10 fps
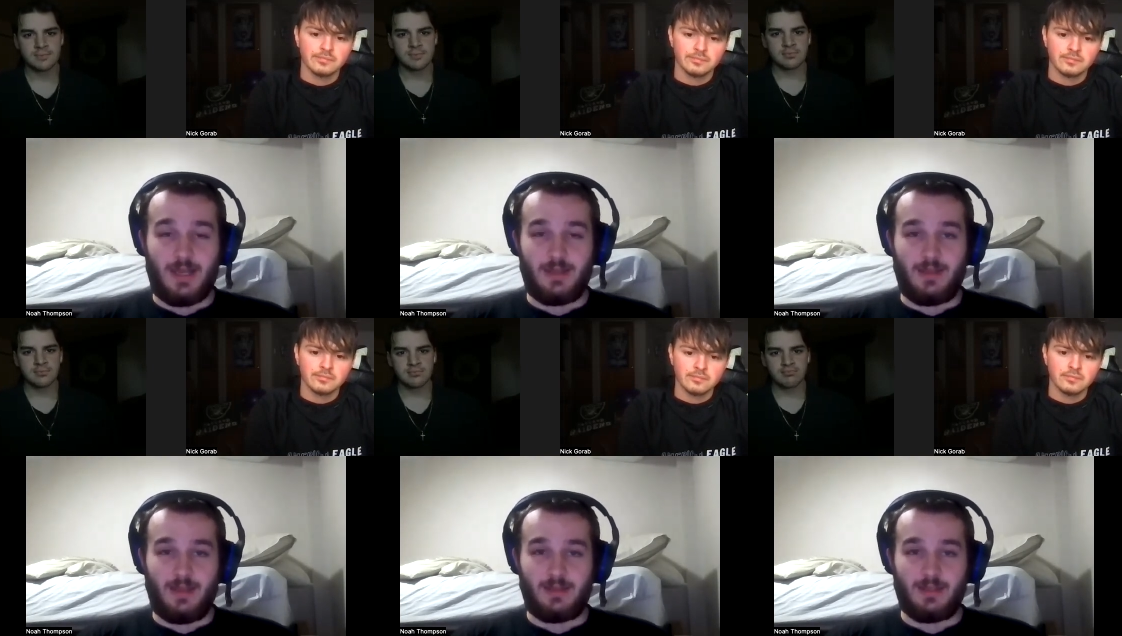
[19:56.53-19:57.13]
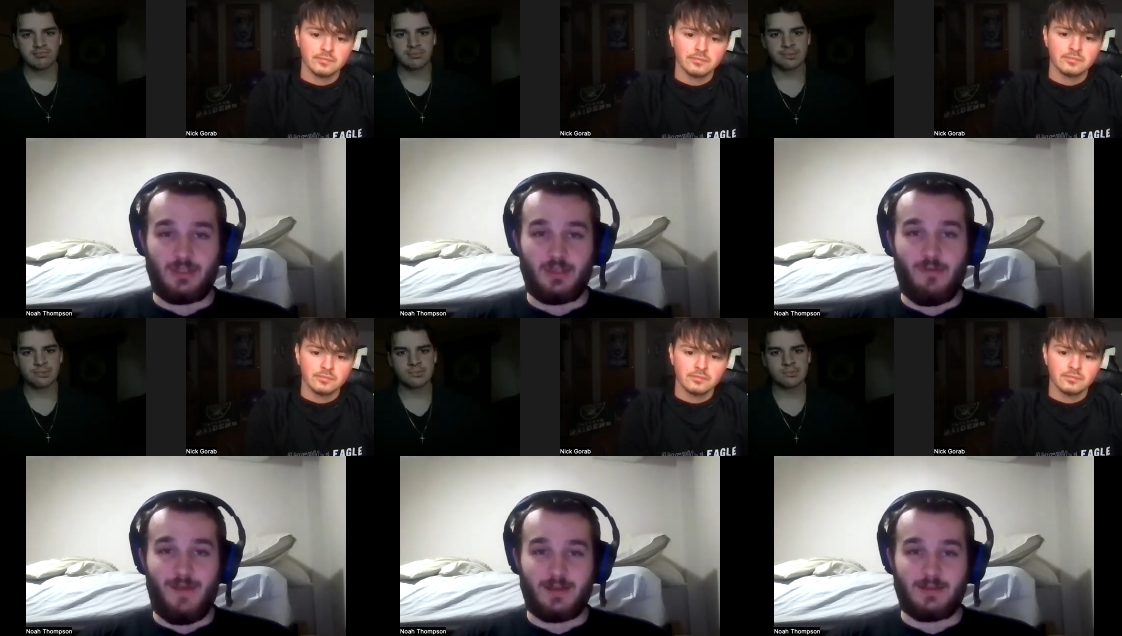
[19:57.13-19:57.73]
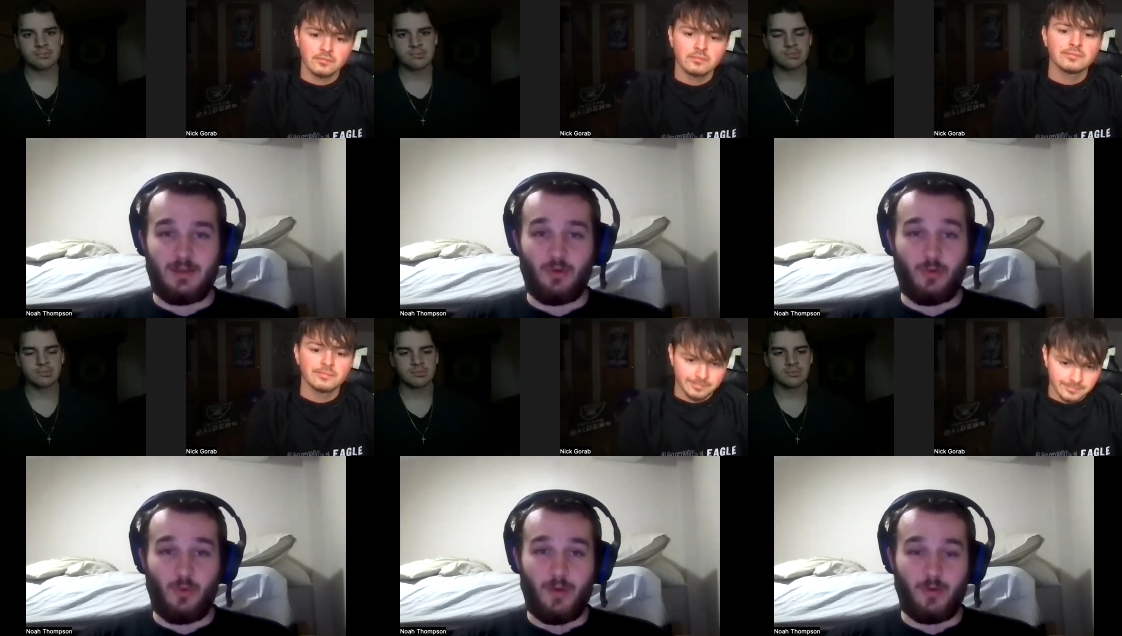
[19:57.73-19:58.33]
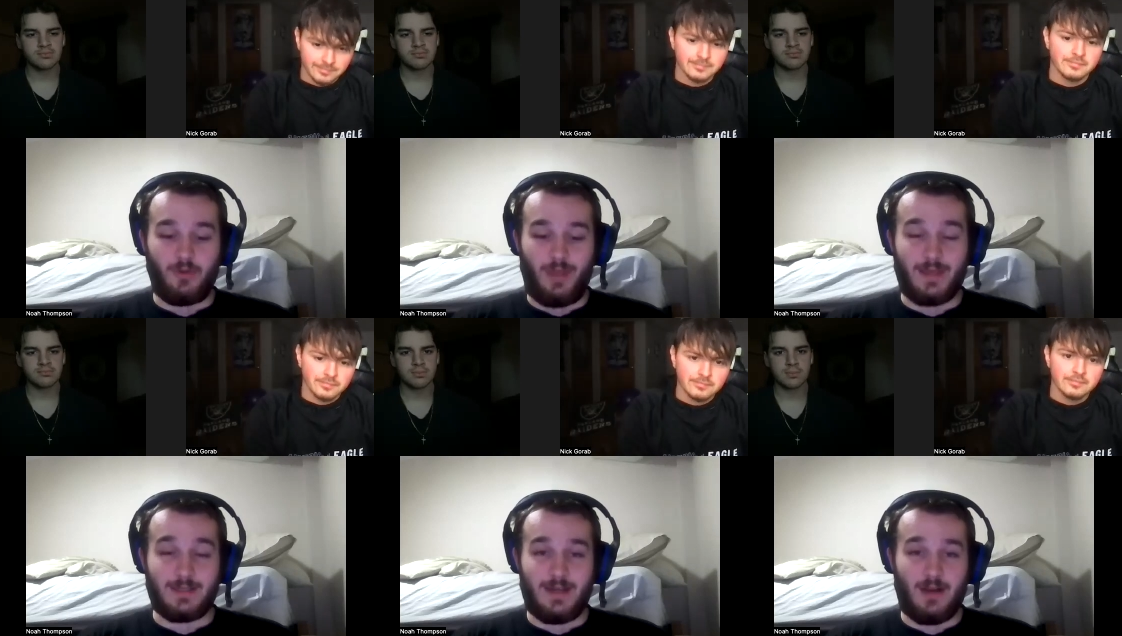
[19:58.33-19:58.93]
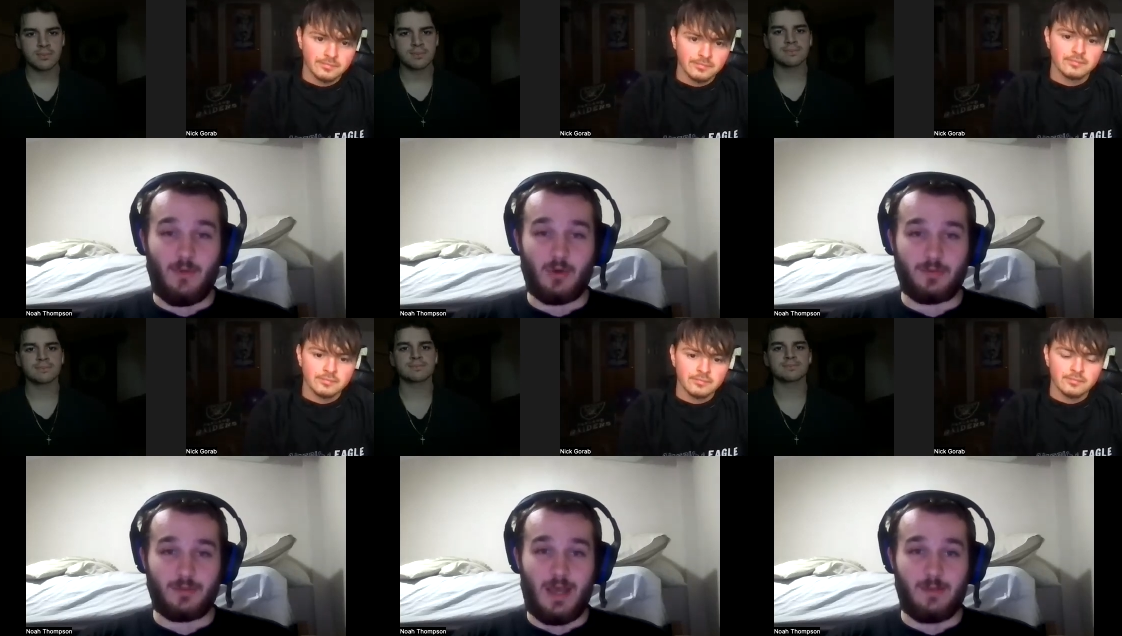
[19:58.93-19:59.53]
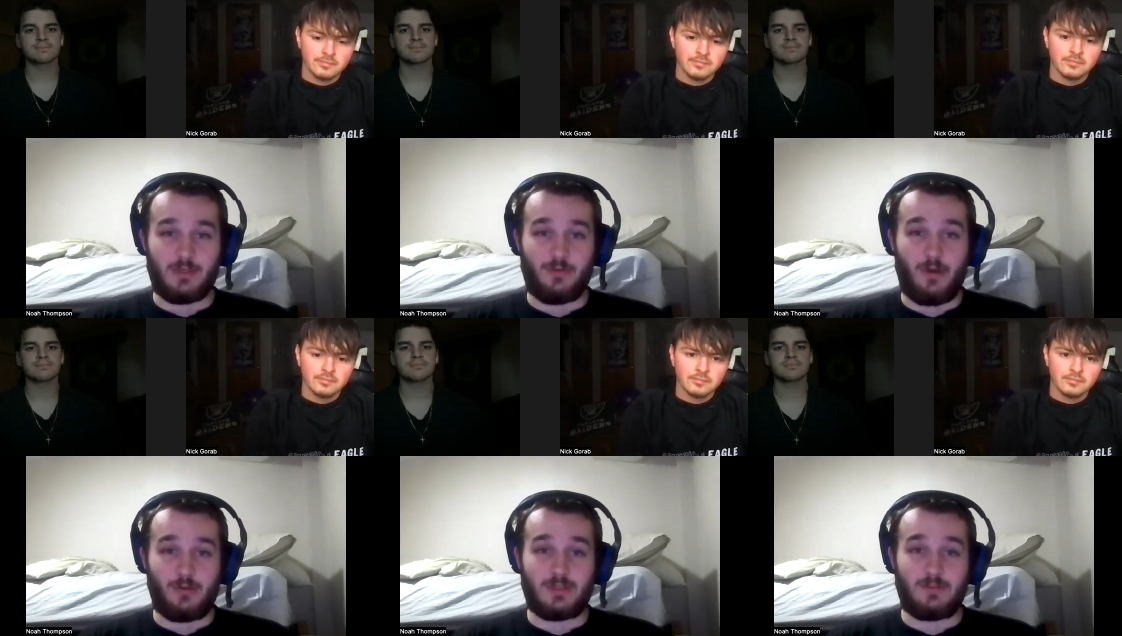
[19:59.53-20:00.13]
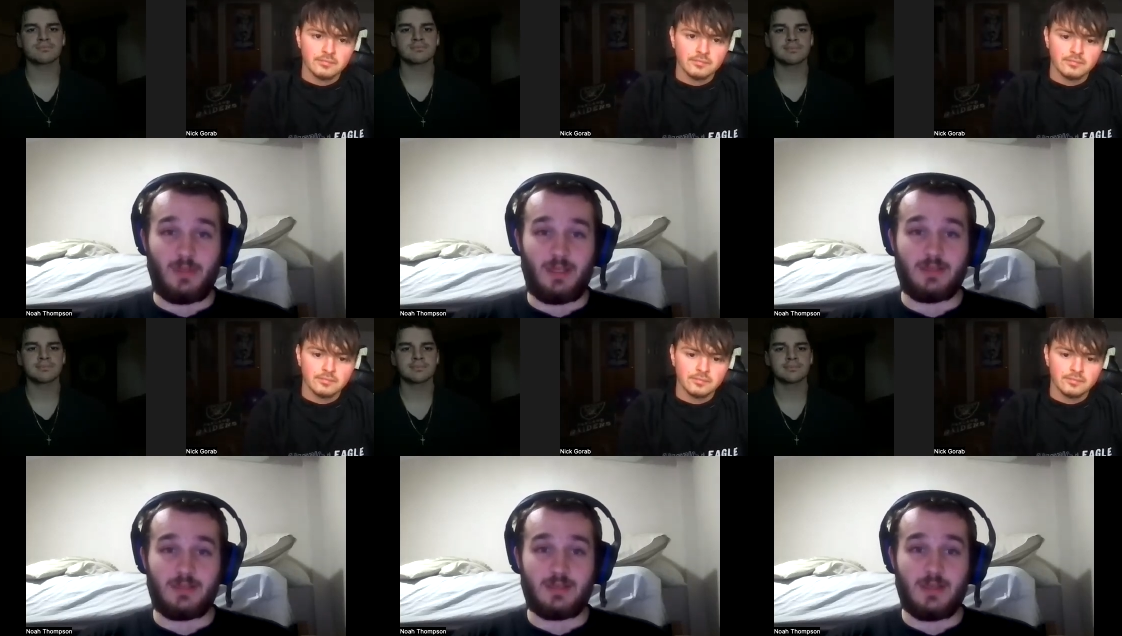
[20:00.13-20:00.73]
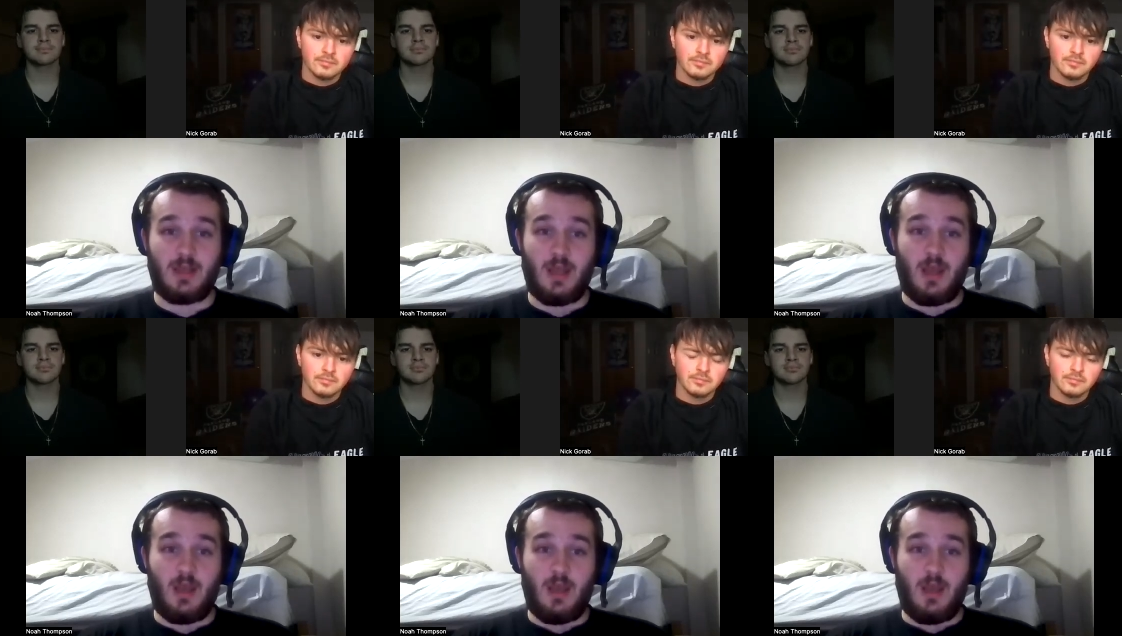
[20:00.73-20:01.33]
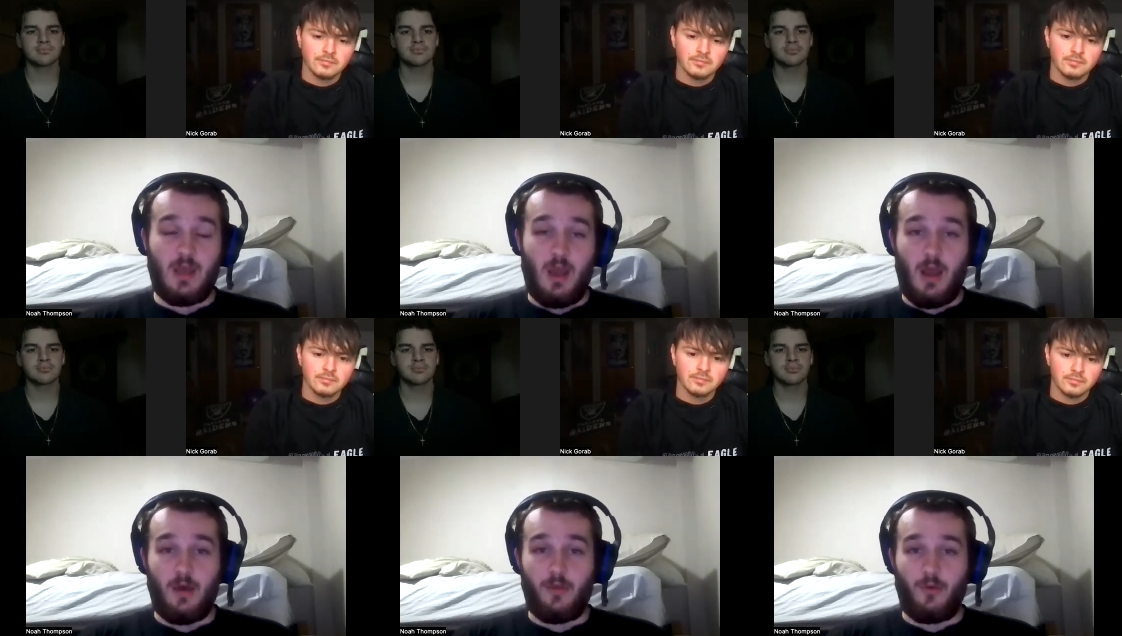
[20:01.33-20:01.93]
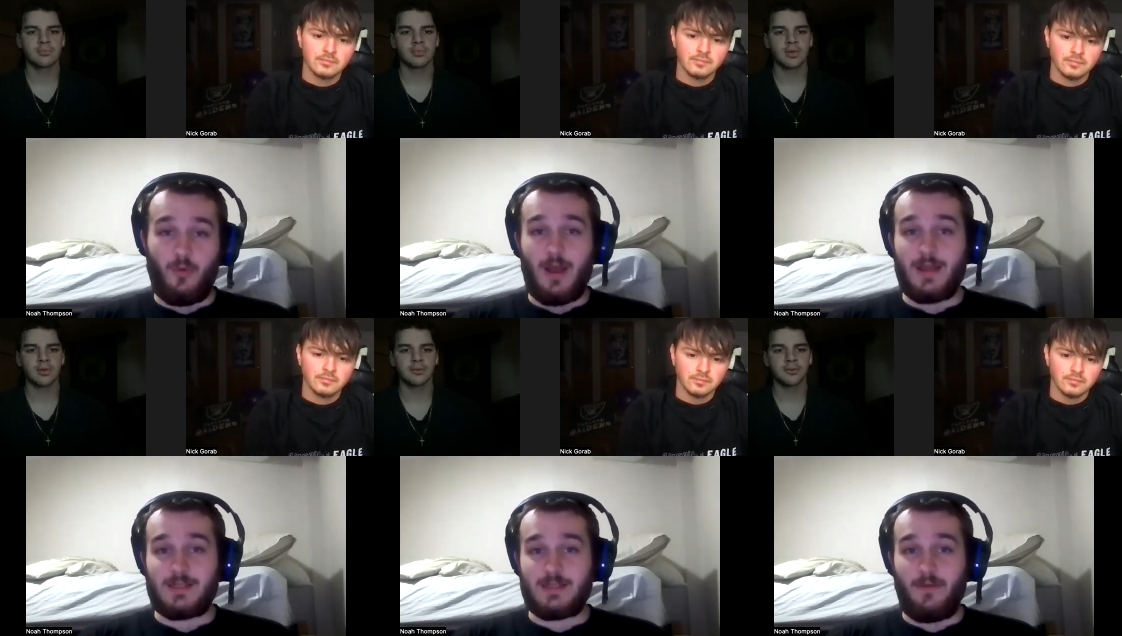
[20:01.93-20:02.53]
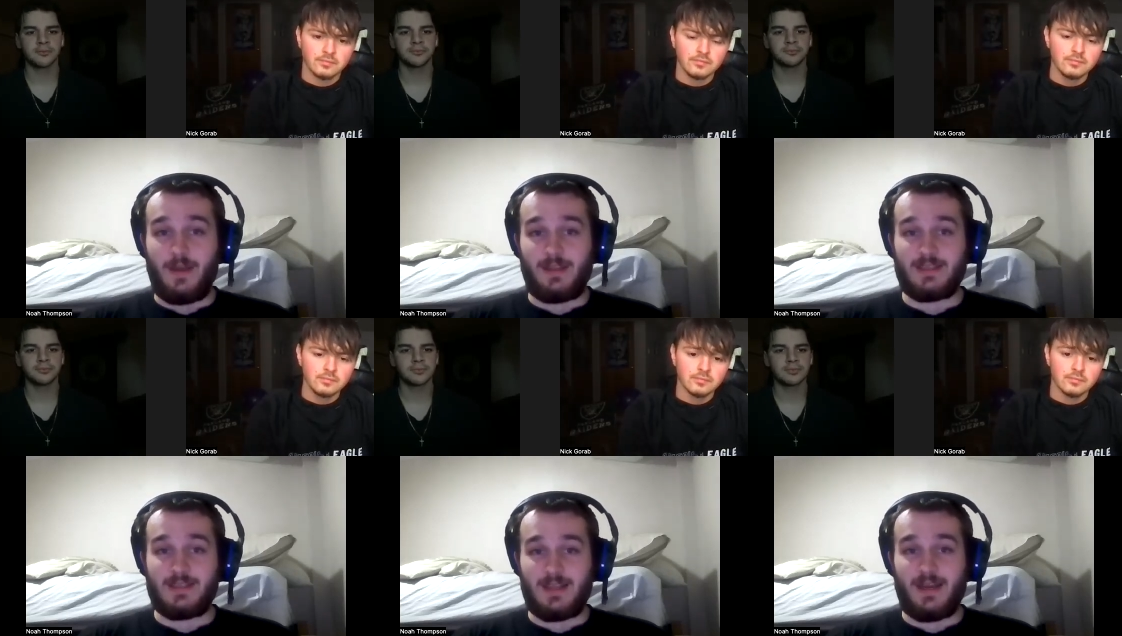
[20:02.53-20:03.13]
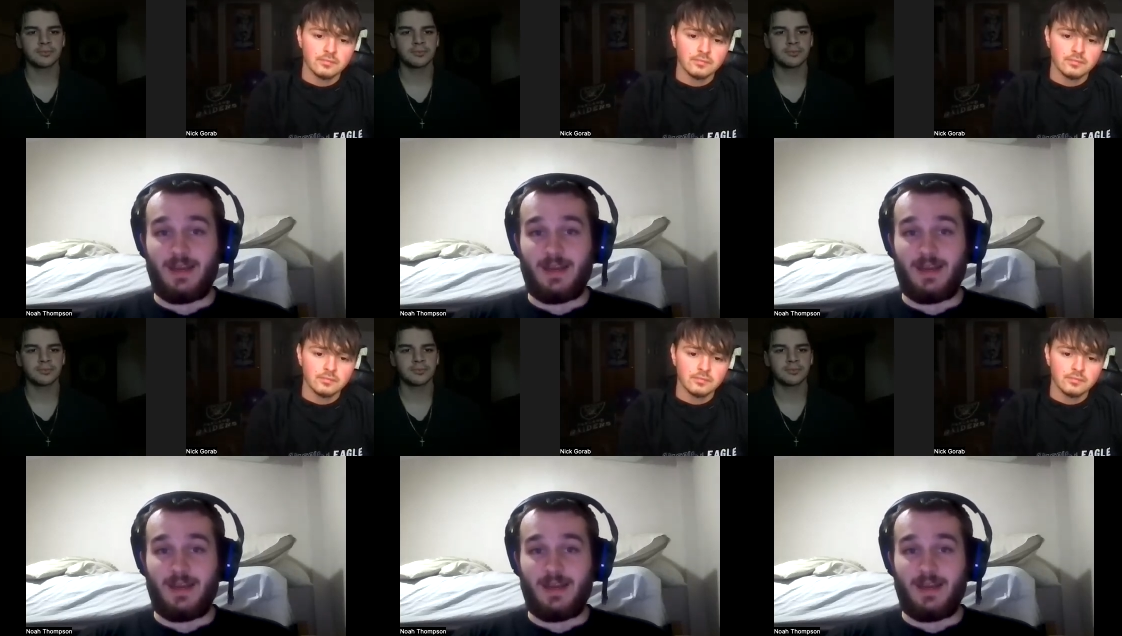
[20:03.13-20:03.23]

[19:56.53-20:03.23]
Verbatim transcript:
Speaker 1: I think they should go back to the old way where you can't sit out multiple times in a row, because otherwise stuff like this is going